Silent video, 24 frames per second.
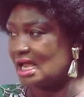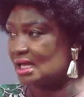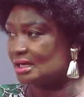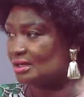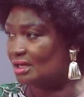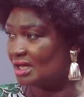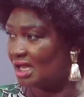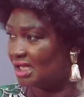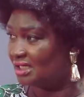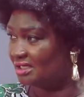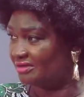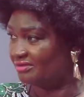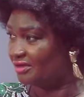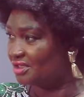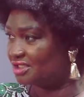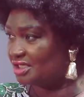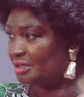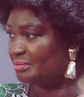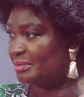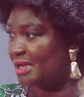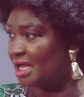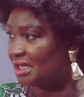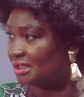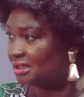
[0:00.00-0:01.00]
like you can
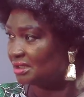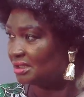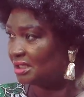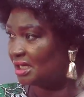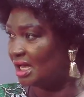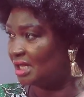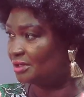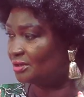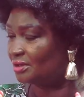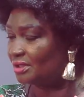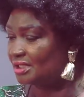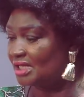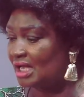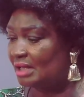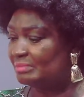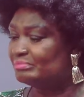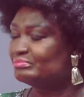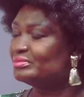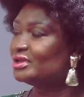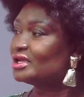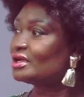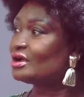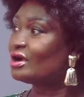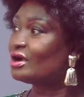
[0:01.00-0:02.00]
divorce a man and all
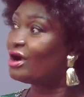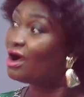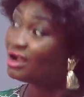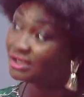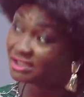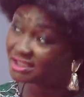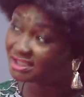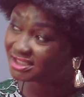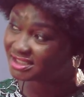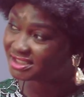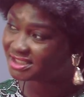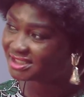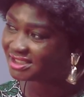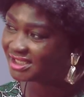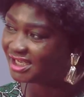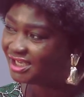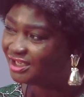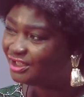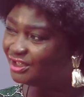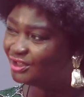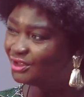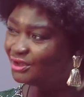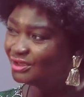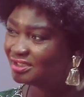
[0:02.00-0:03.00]
that. Because
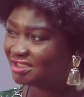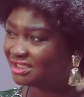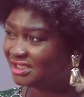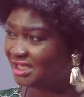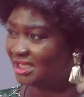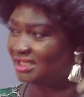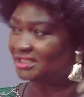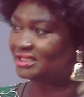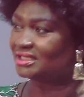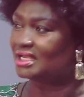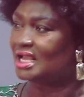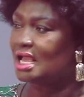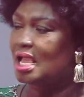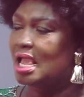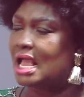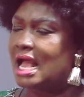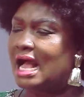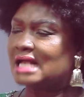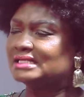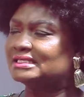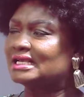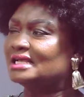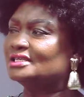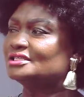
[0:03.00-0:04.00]
in those days,
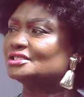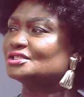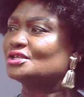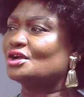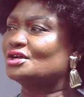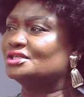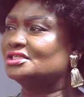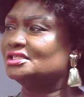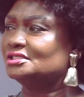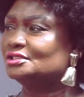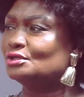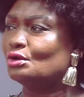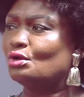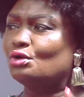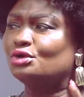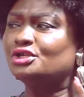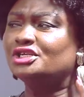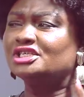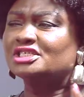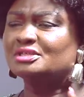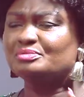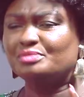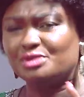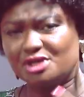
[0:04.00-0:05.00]
as I studied,
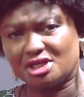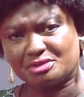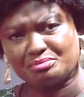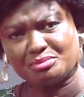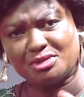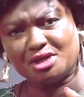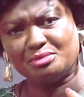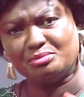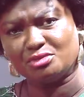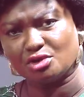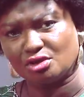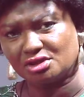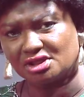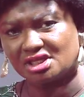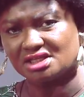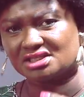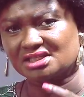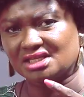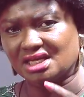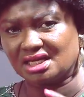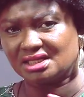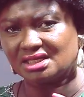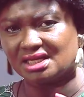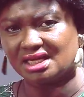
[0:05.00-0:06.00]
Holy Spirit made me
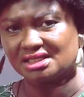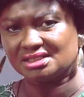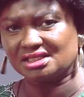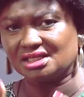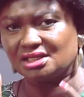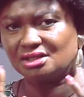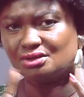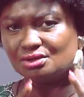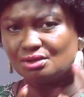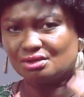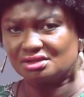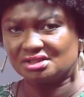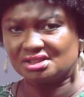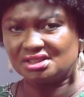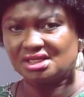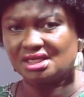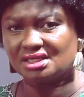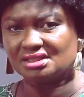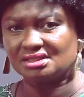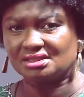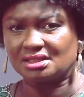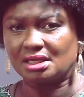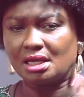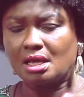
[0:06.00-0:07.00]
understand that in those
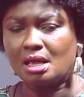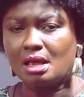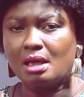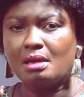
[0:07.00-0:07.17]
days,